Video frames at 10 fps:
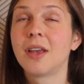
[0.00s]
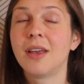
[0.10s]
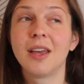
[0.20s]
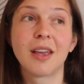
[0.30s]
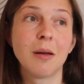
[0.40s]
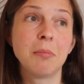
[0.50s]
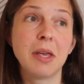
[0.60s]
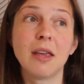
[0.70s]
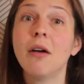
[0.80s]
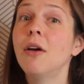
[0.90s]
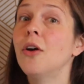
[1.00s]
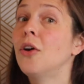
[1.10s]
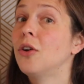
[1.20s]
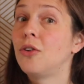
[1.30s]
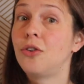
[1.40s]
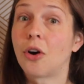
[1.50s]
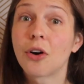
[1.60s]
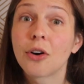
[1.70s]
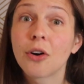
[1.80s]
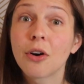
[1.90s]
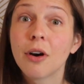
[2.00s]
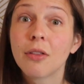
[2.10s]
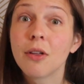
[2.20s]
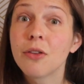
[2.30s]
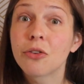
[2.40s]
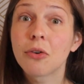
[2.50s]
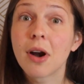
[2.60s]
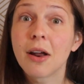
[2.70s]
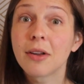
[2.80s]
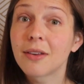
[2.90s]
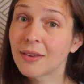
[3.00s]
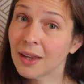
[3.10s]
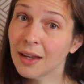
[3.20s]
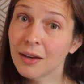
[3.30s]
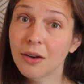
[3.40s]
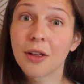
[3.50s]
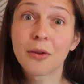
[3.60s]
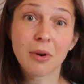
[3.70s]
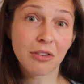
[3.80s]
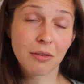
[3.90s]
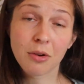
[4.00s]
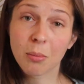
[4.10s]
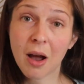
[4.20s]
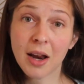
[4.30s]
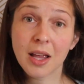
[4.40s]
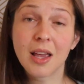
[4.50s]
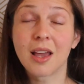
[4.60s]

it can be darker than the surrounding skin and the rest of your body.